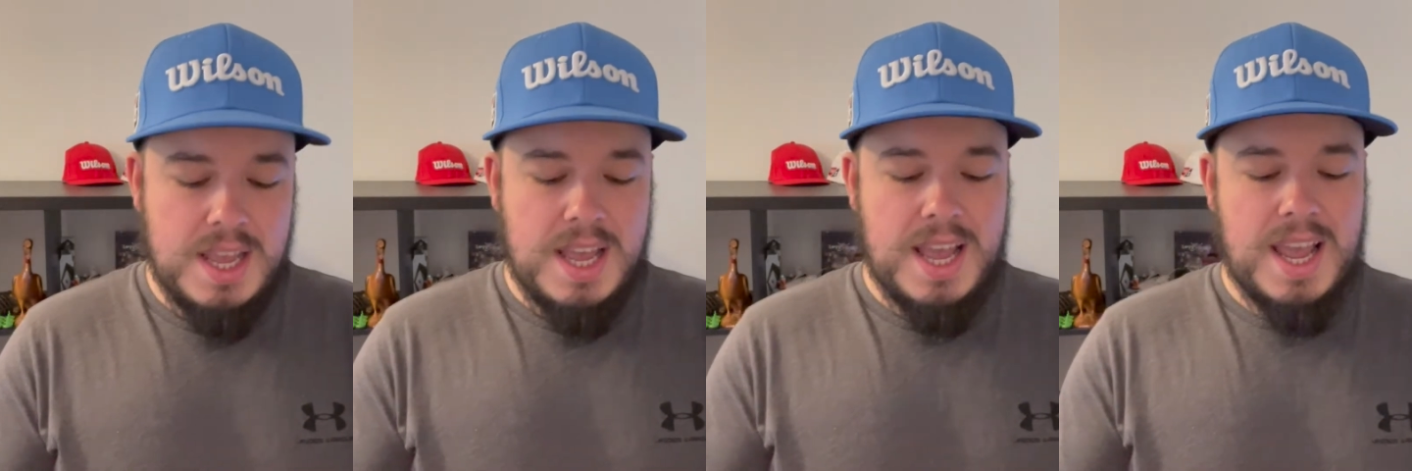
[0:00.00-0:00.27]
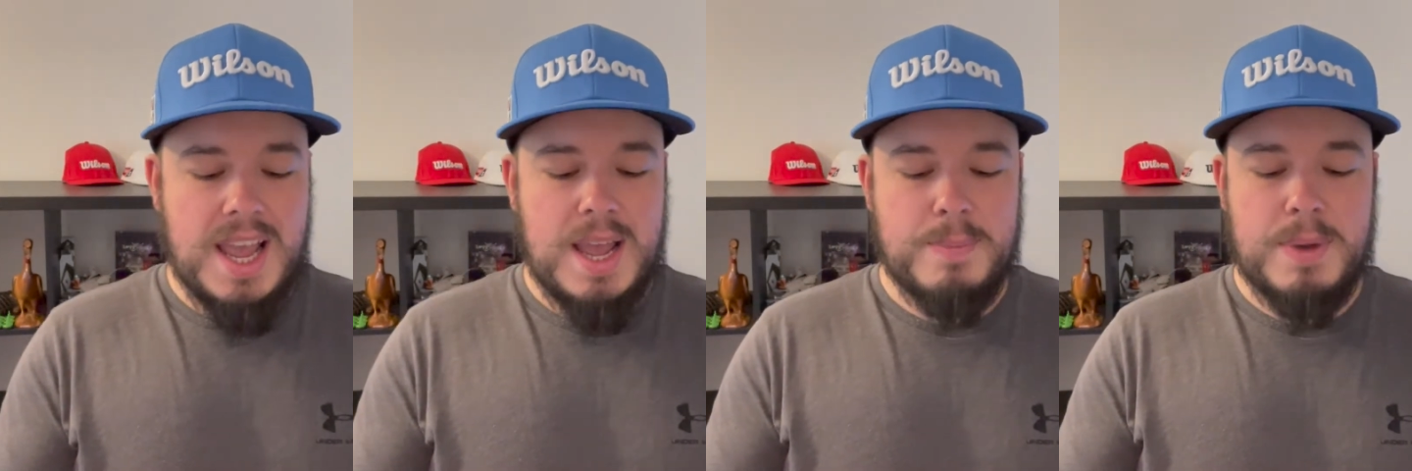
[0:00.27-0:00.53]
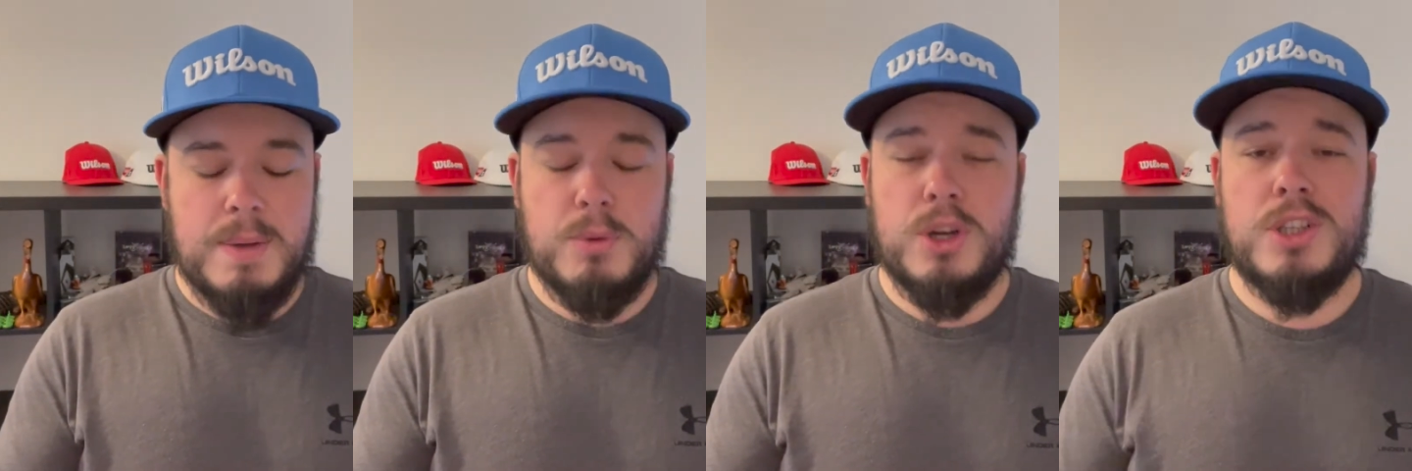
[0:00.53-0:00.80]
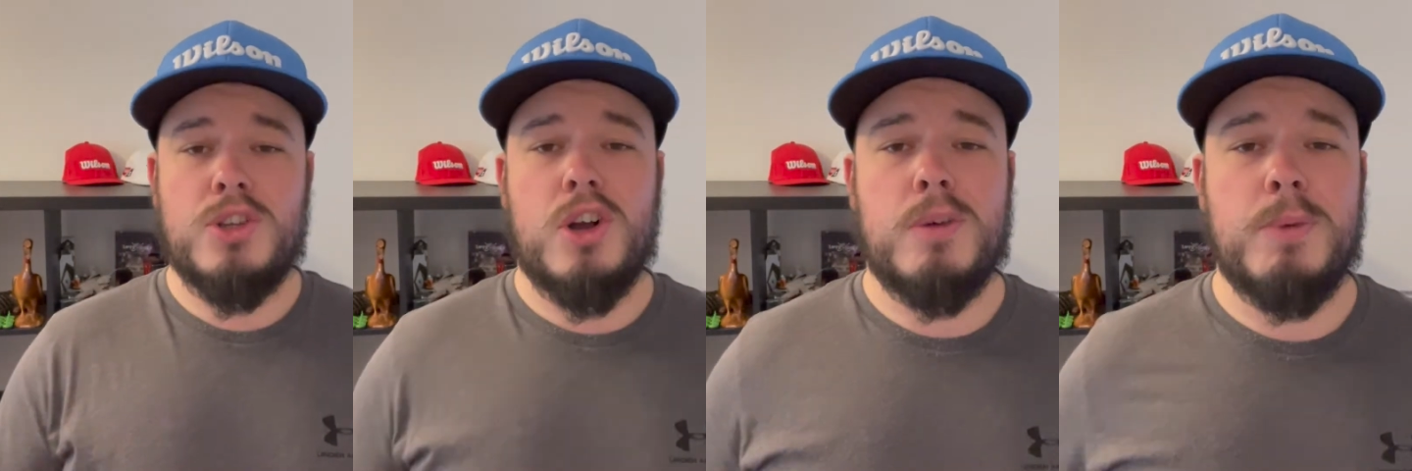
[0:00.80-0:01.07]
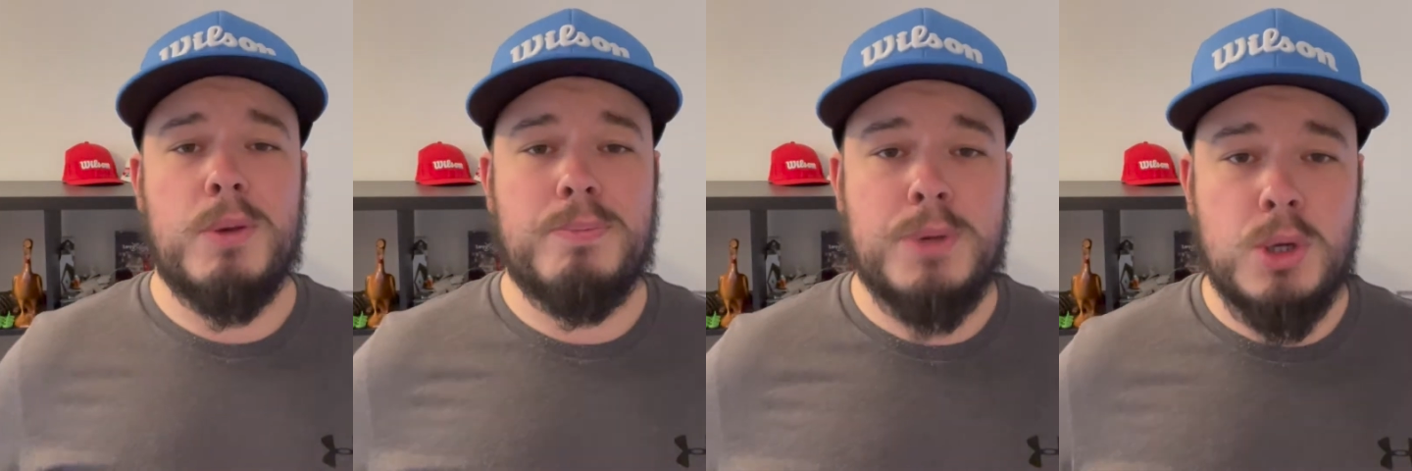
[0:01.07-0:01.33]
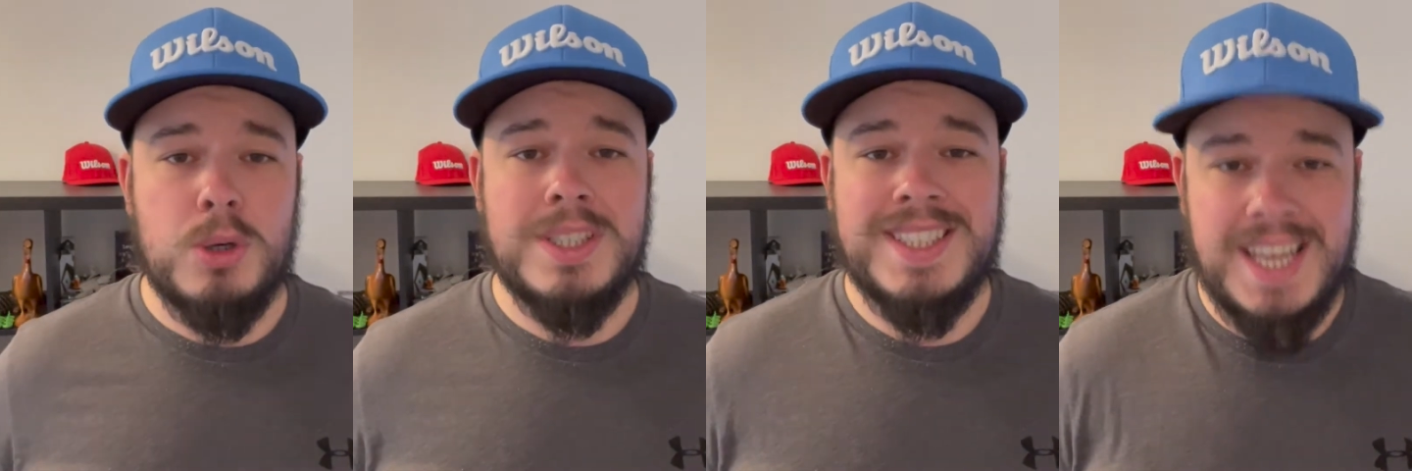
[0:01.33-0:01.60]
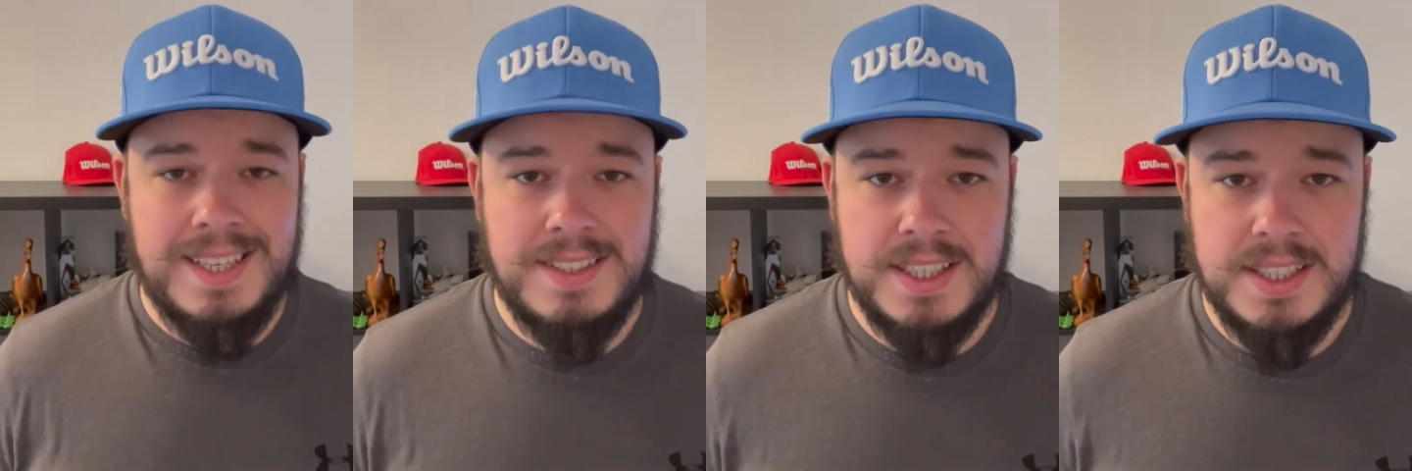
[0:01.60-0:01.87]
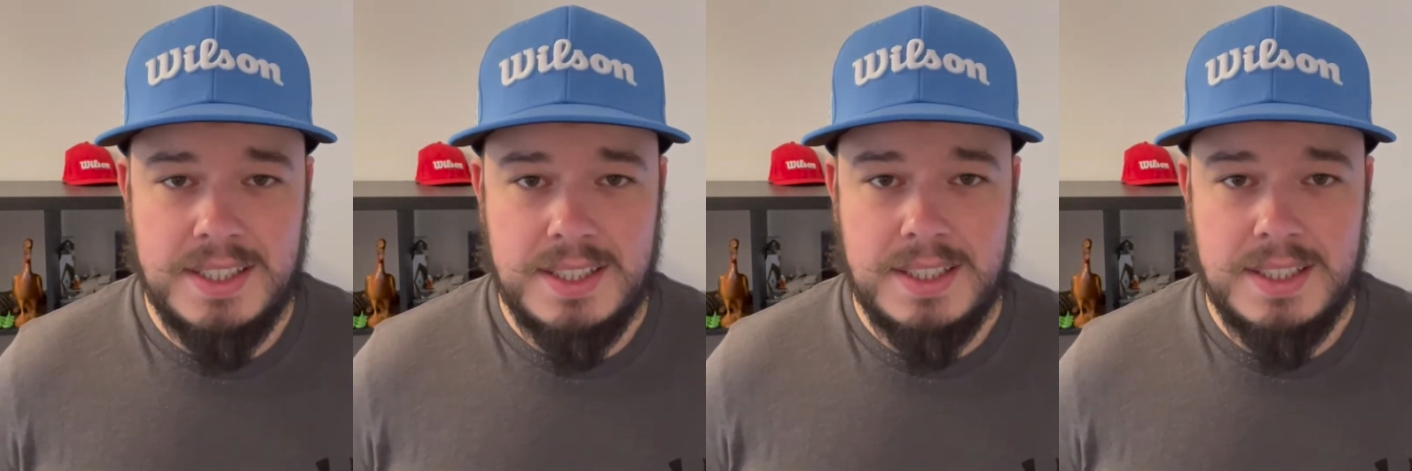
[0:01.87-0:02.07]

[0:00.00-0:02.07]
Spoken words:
I'm going to talk about pure data